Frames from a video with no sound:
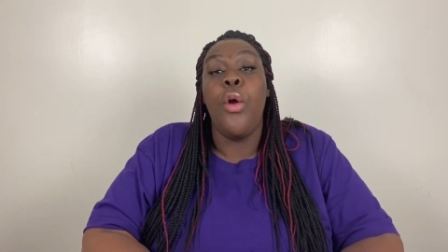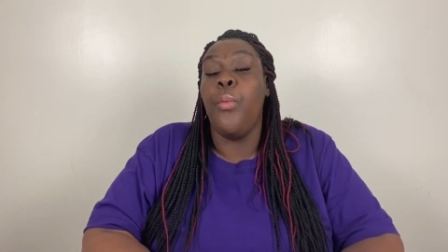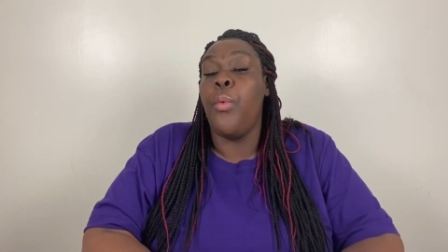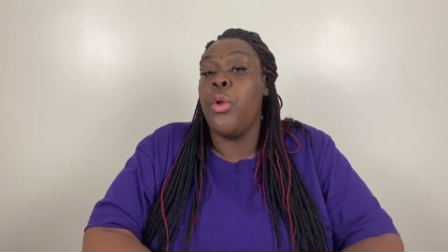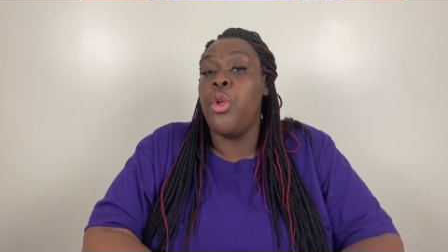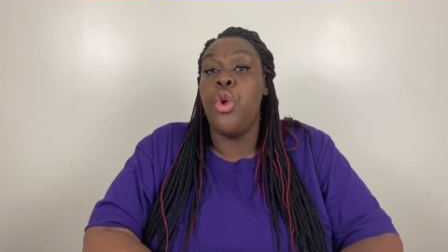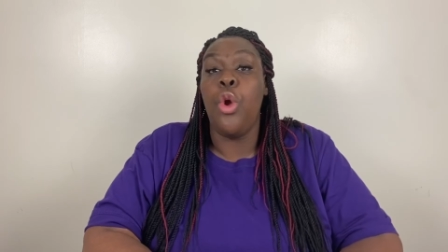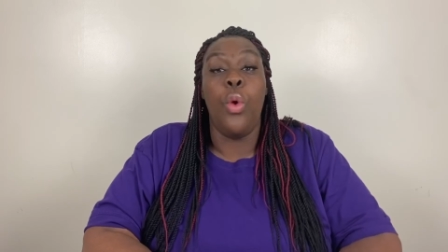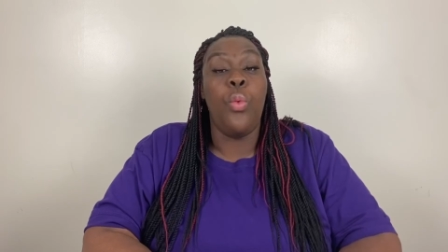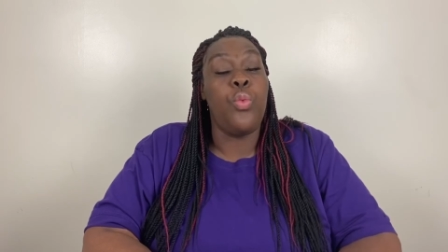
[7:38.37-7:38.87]

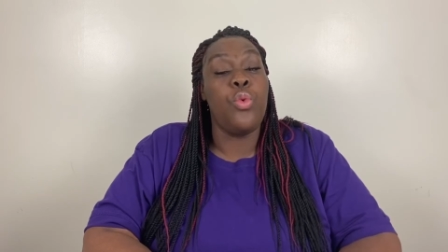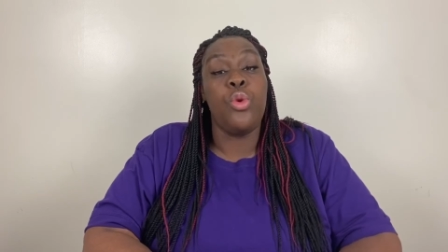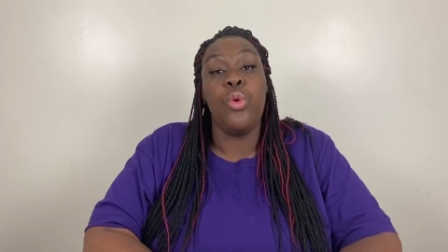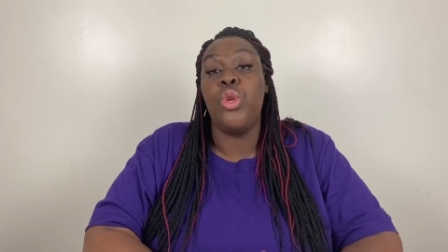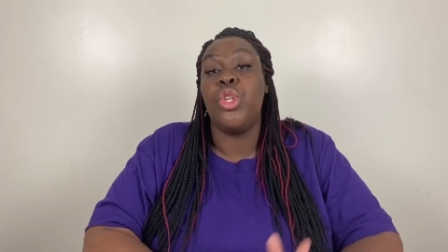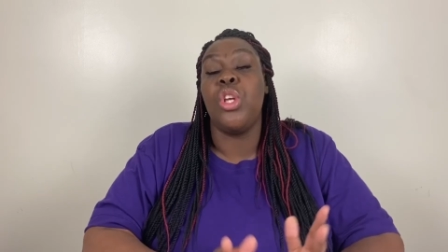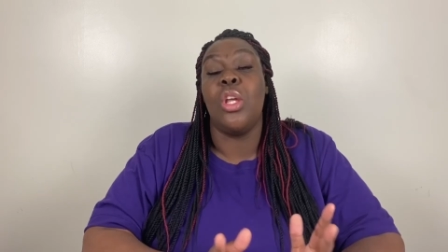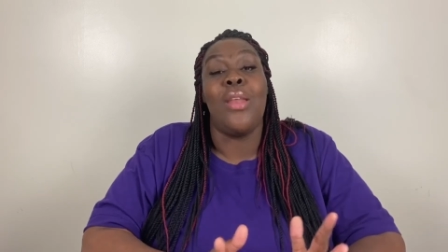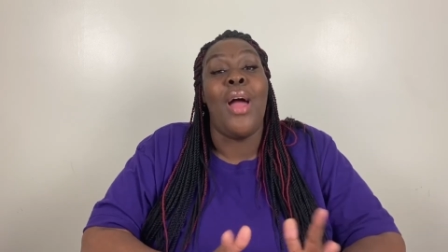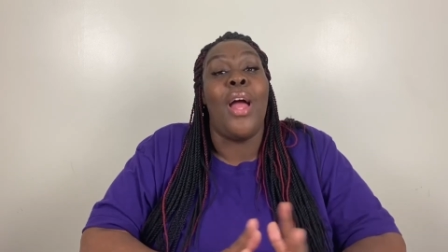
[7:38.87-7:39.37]
you
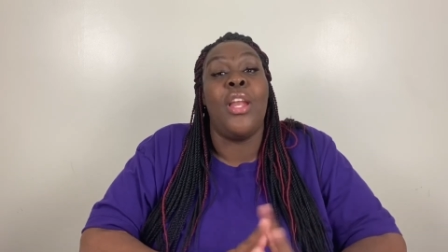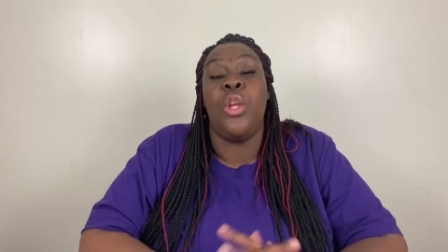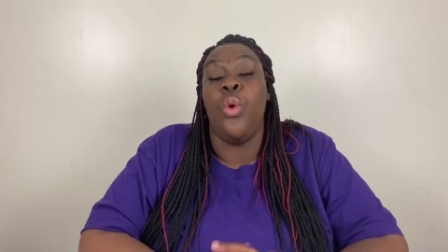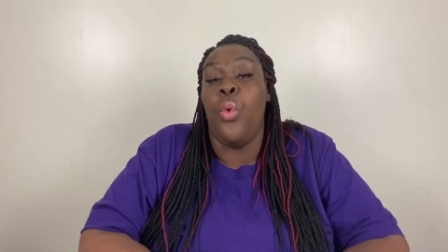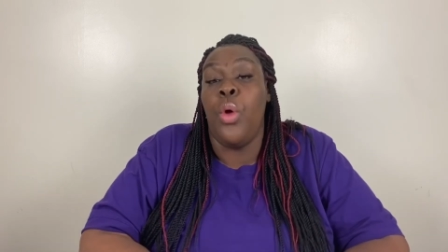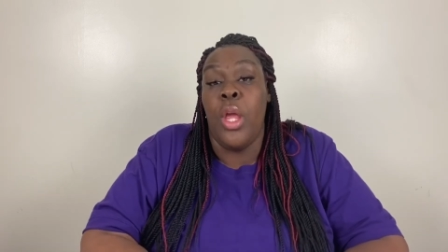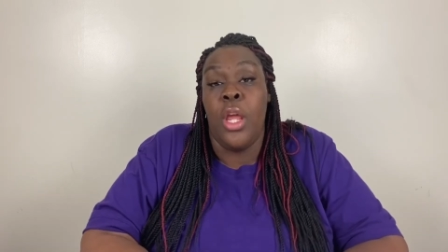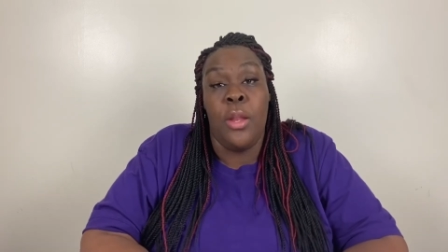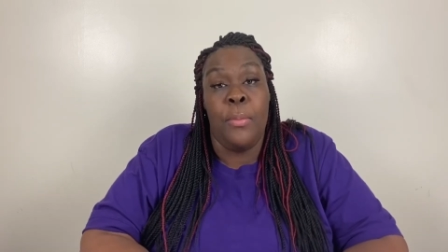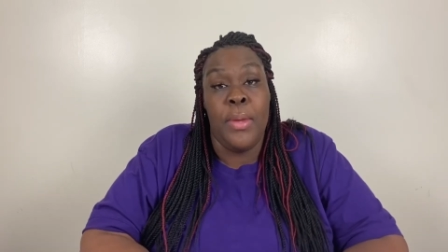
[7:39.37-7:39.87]
should not do
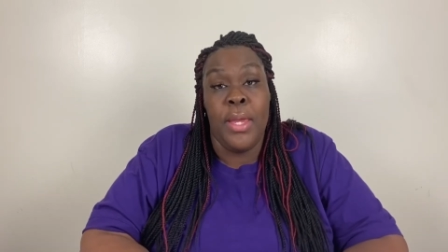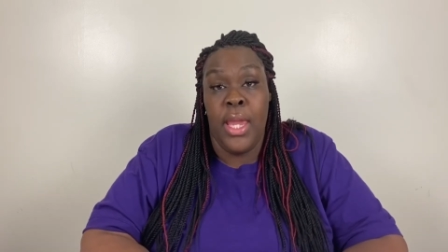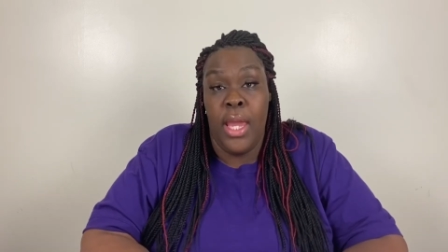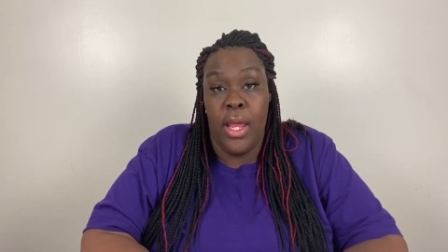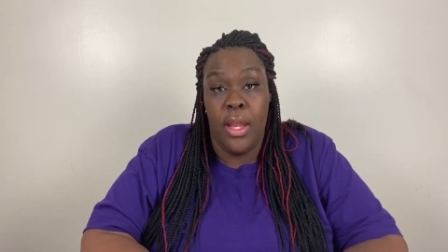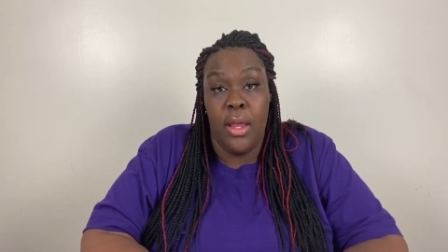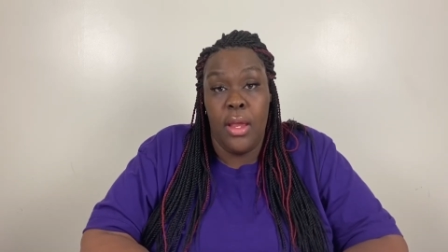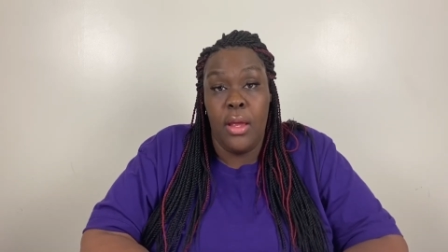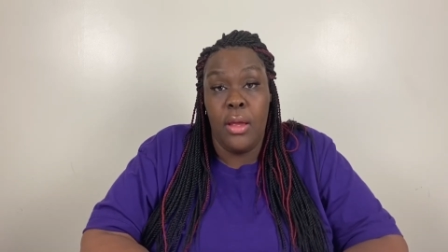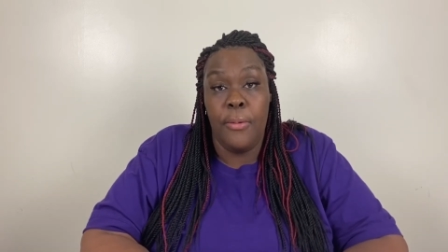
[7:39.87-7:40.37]
it in the beginning.